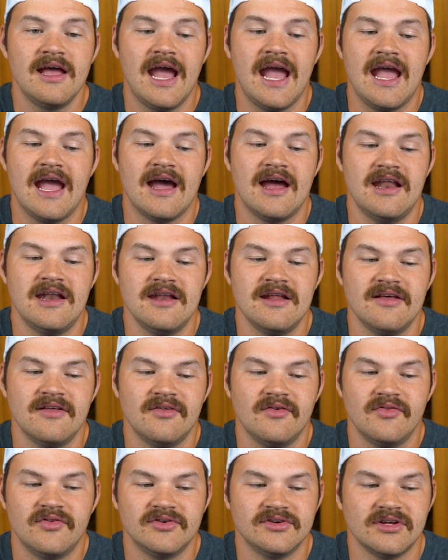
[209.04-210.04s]
And
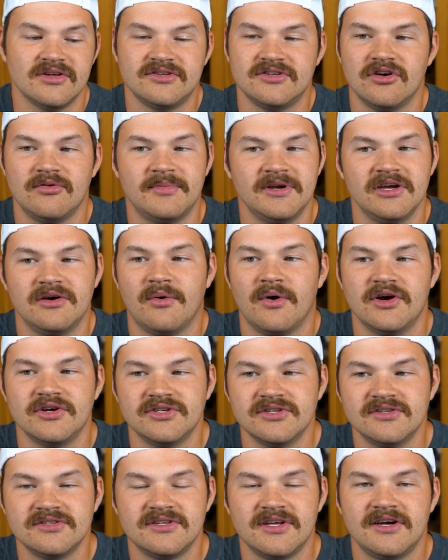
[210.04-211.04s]
there's just so many
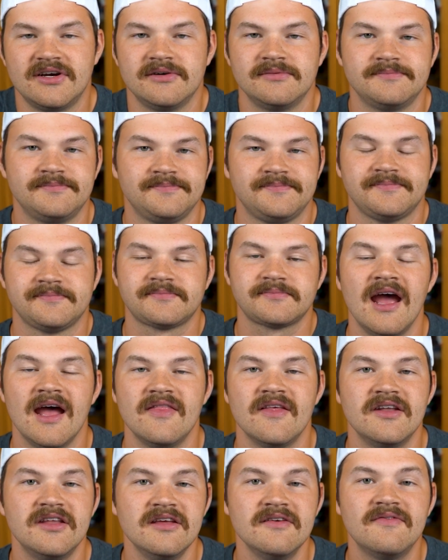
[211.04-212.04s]
questions there.
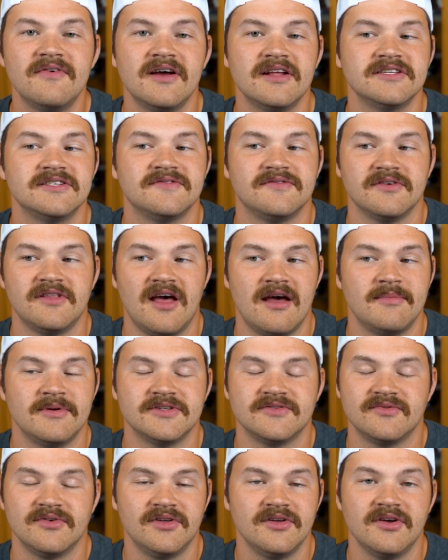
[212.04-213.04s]
And the defense for them
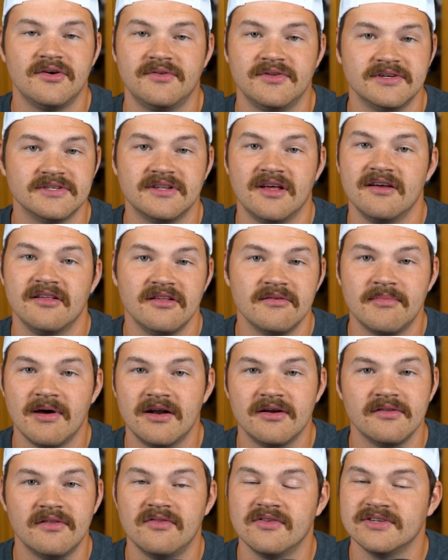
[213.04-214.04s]
is really only slightly
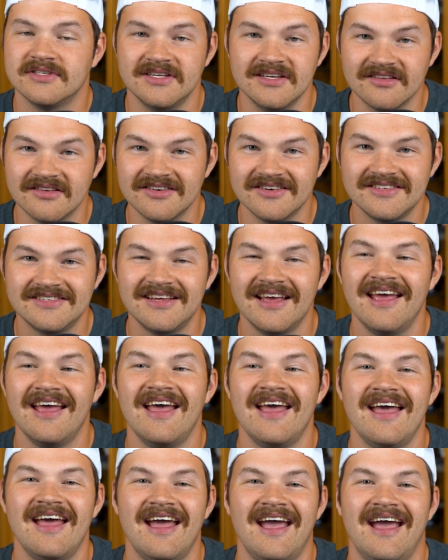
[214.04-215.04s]
better than the Steelers.
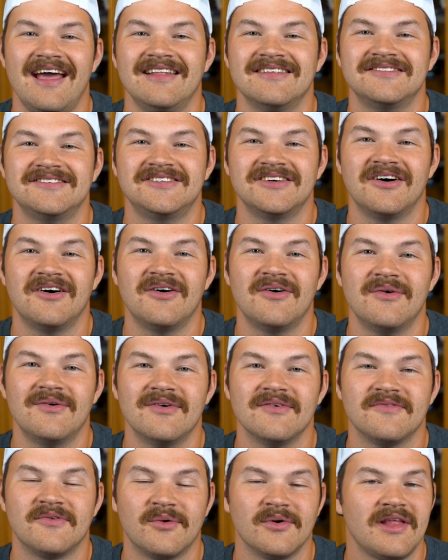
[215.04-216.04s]
And
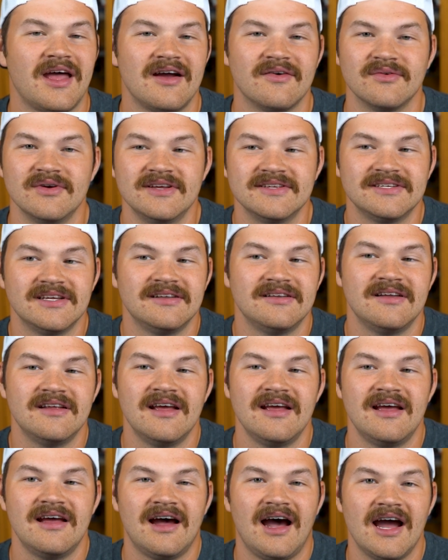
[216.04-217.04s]
so for that reason,
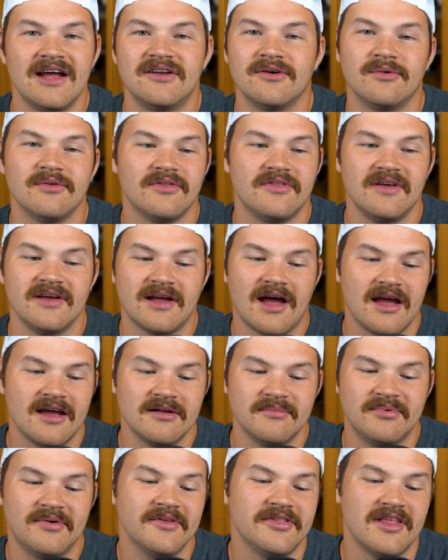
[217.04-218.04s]
I don't think I
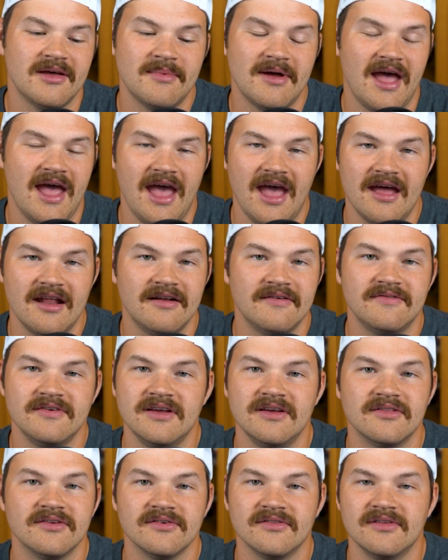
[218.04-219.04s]
can put them ahead of
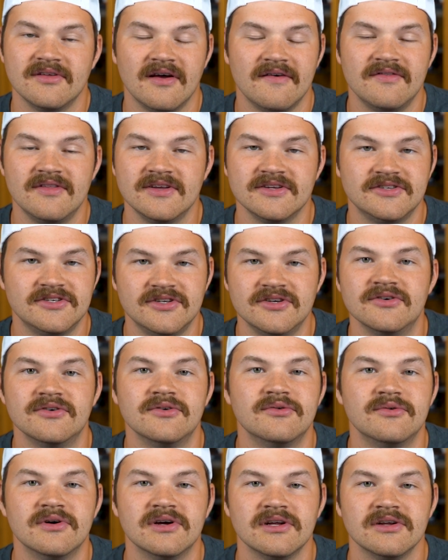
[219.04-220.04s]
either of these
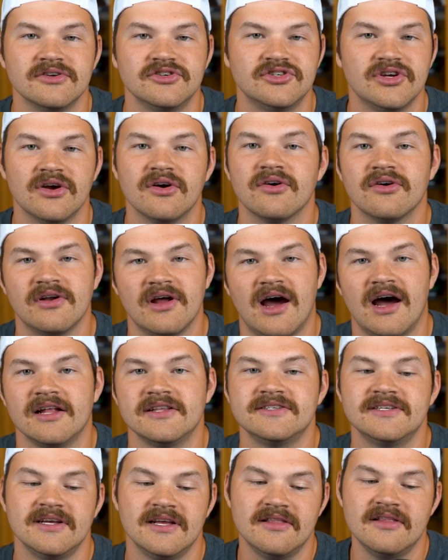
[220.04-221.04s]
two
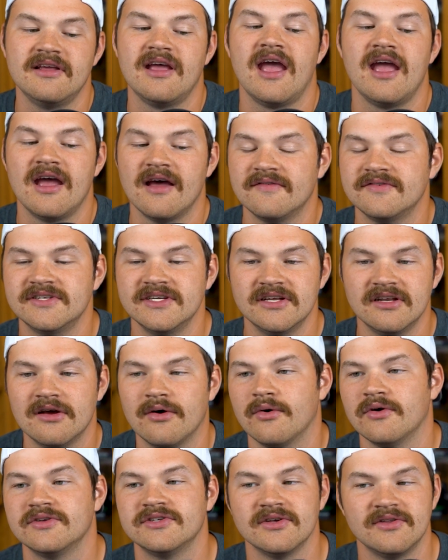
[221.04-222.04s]
juggernauts in the AFC
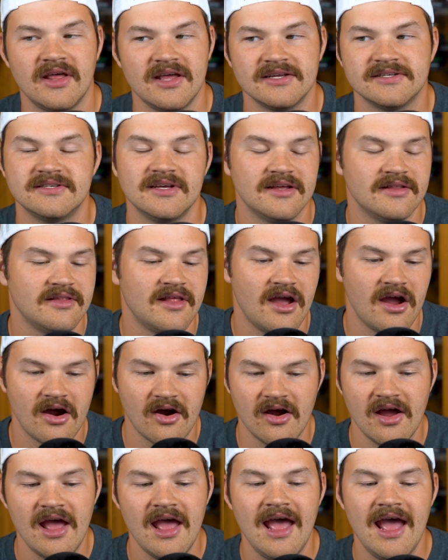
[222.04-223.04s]
North. So they sit
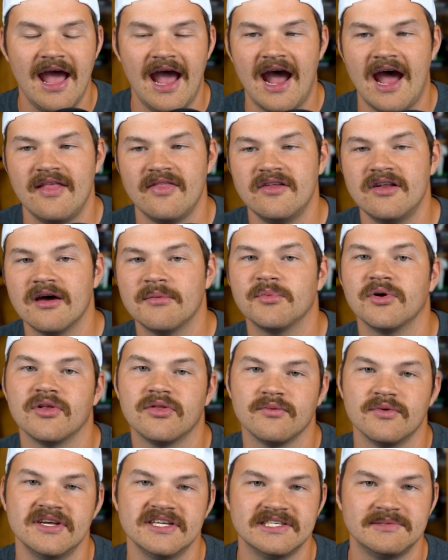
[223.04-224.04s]
there at the number
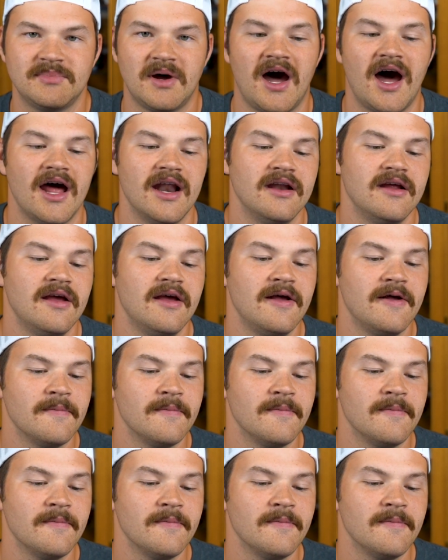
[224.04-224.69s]
3 spot.